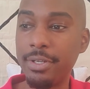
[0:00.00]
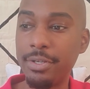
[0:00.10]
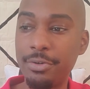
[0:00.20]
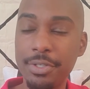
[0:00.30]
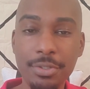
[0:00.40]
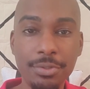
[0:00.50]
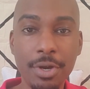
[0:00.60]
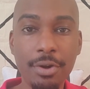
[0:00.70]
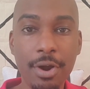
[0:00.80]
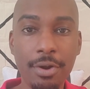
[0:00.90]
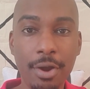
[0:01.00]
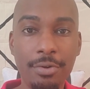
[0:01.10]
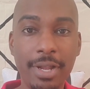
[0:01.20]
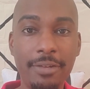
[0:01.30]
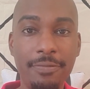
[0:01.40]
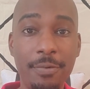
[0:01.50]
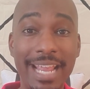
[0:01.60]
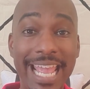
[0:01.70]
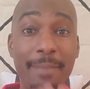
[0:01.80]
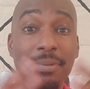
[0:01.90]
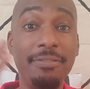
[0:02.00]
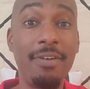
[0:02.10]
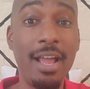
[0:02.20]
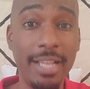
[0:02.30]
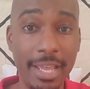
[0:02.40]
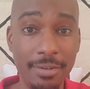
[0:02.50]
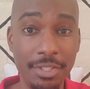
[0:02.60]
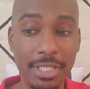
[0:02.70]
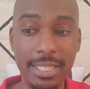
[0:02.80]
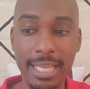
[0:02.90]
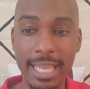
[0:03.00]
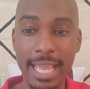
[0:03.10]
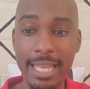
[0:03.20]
Crystals are great for amplifying energy,